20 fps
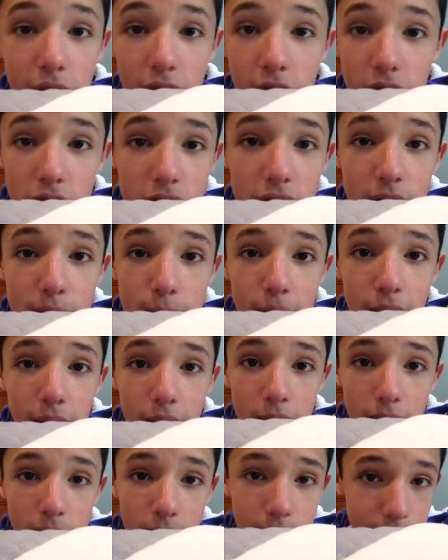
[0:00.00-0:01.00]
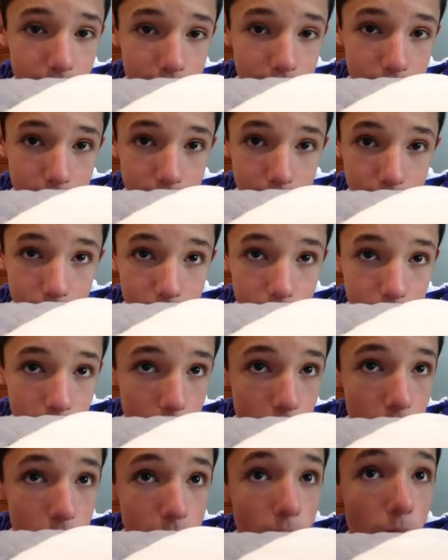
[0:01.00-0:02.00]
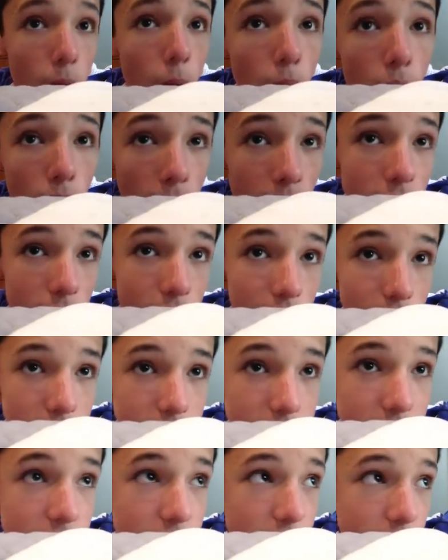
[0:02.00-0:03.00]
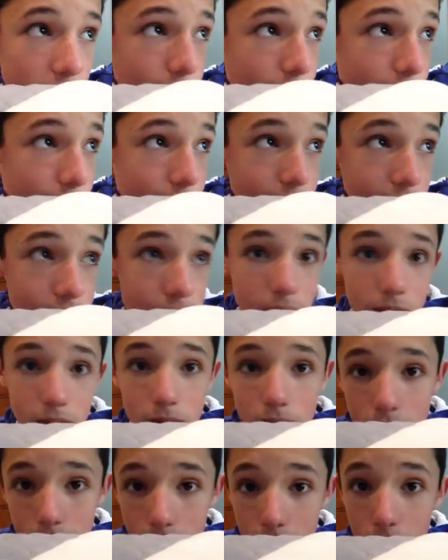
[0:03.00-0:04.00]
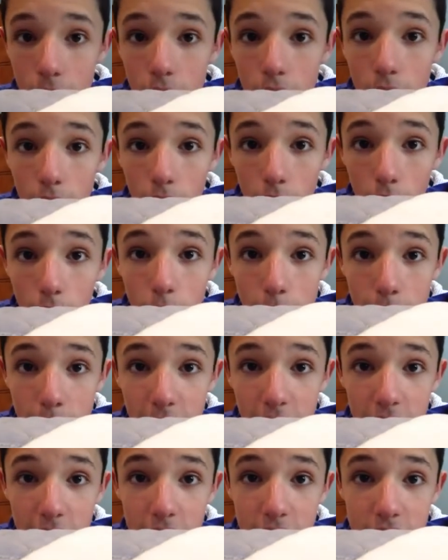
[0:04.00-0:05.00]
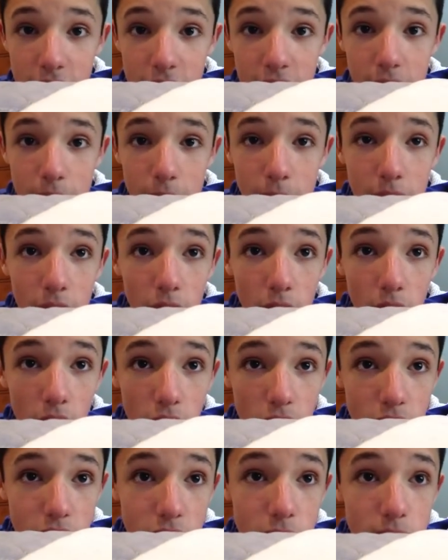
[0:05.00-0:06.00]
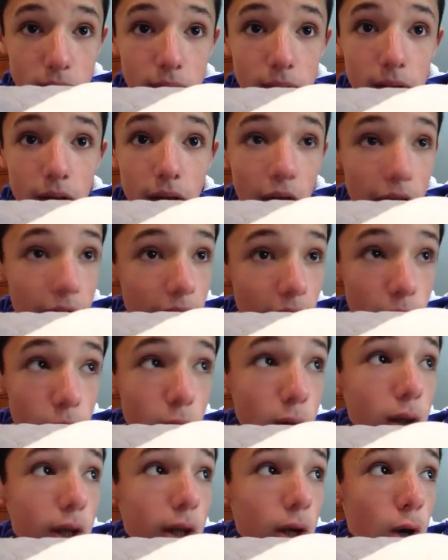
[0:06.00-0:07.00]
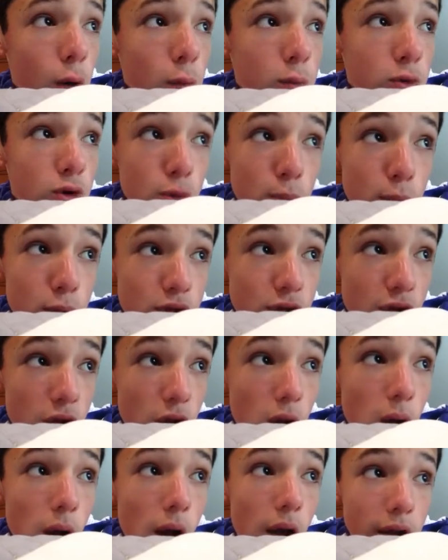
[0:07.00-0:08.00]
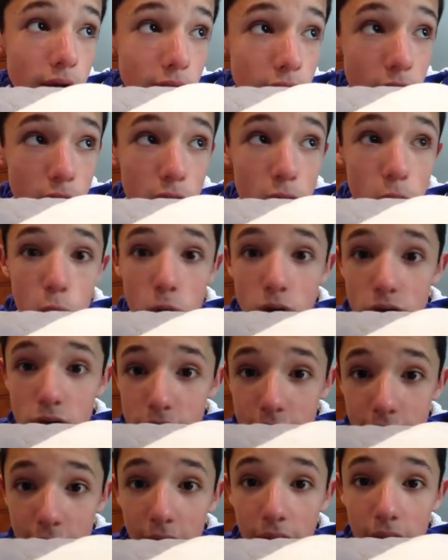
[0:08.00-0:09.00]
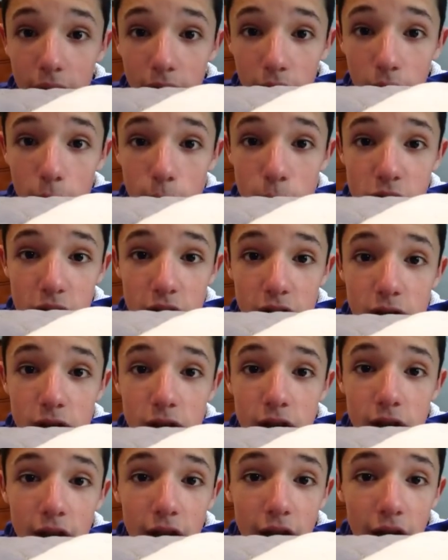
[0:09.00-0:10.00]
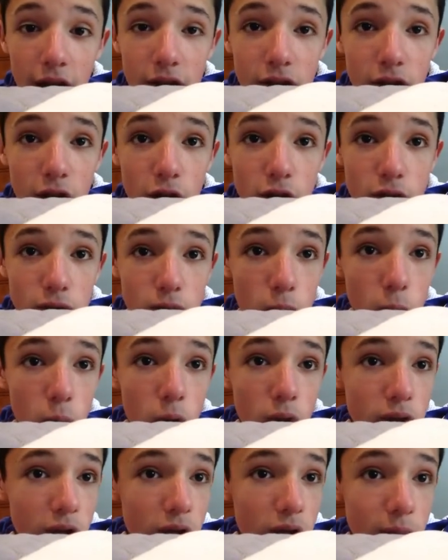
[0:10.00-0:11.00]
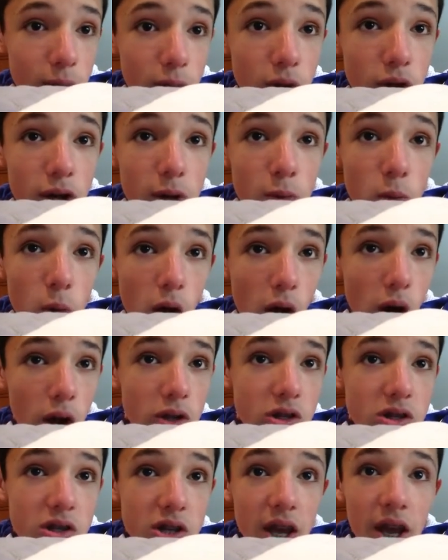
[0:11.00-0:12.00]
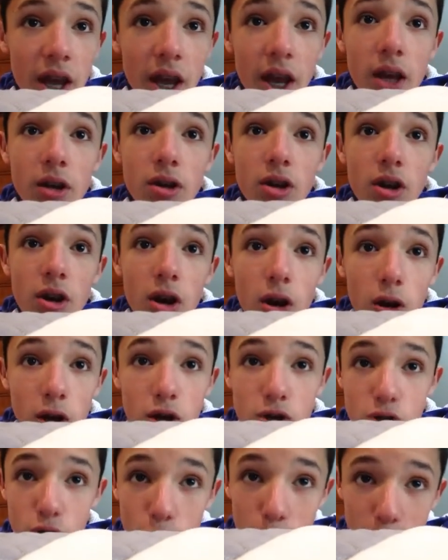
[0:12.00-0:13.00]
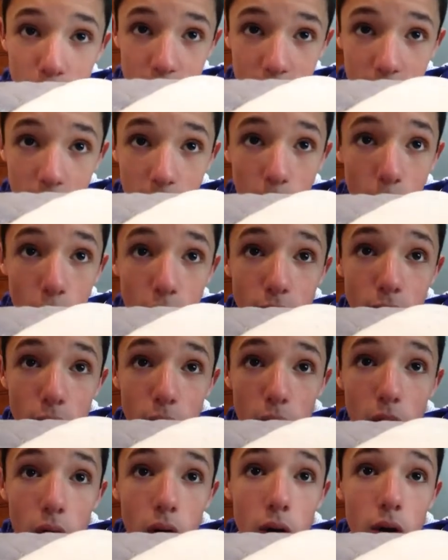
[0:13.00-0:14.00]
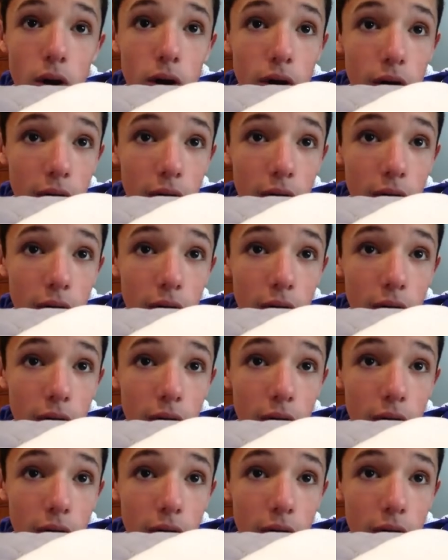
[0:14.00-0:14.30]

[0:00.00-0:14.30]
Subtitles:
does not matter. All I know is this update is going to be awesome. And I really hope Supercell, you know, once again comes in and does what the community wants. And, you know, because Supercell overall